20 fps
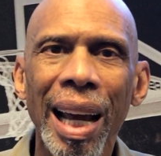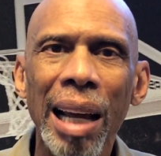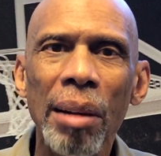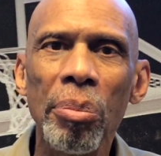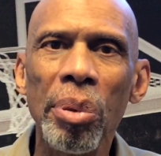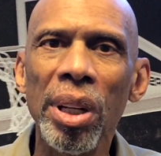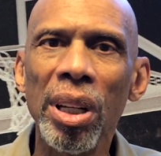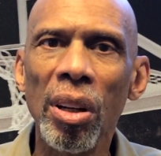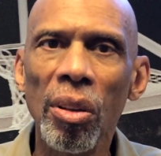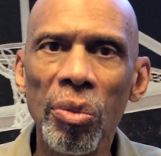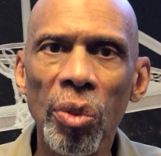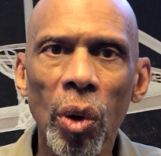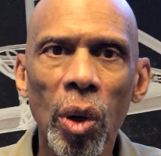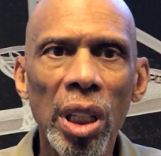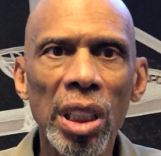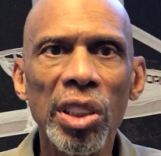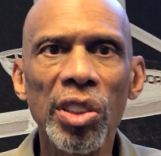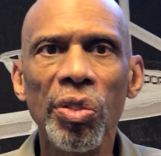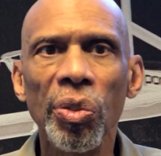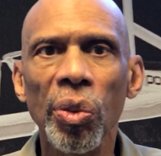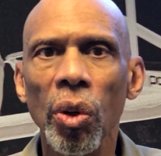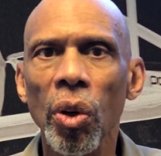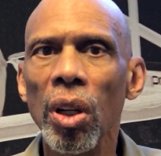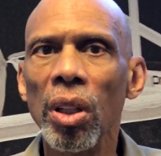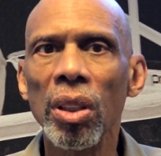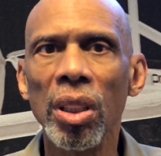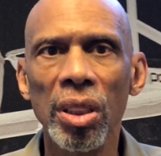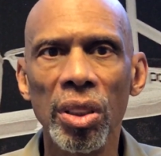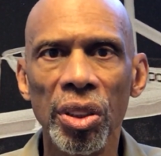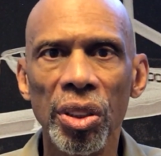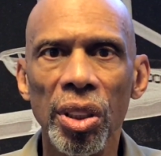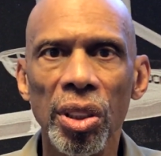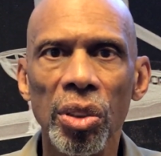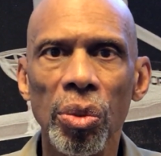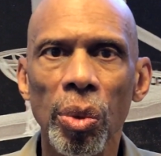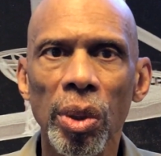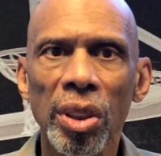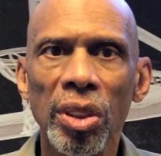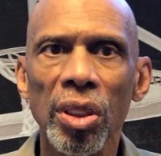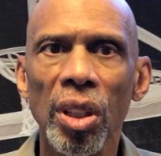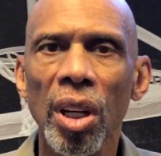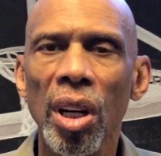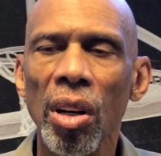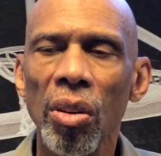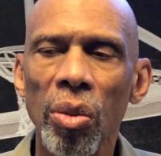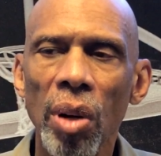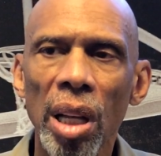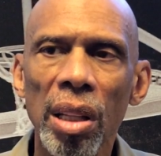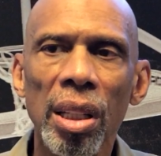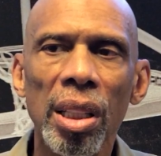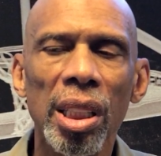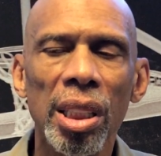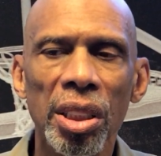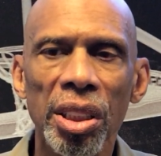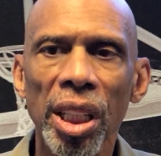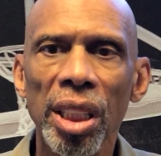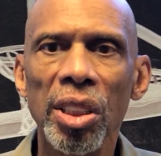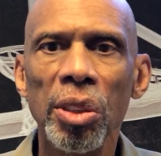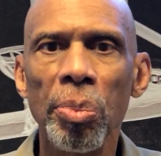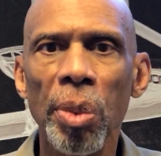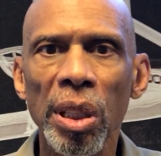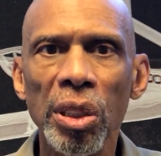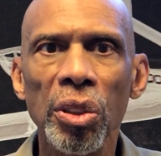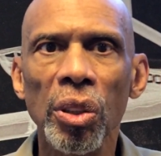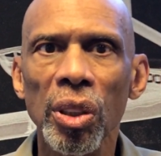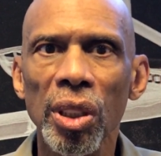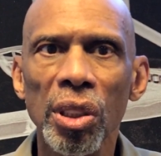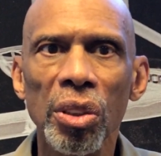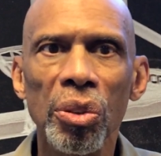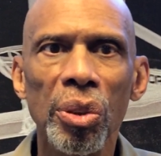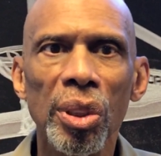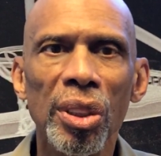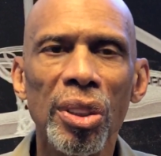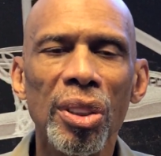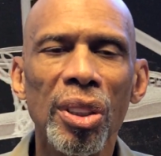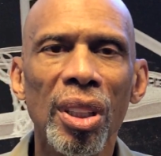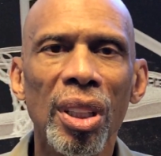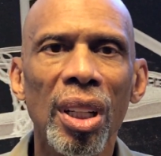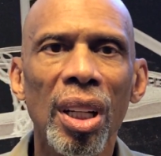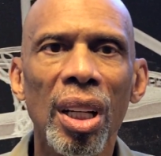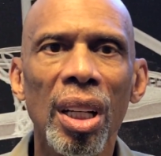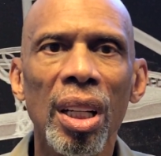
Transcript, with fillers: and being a voice for all constituents rather than just special interests.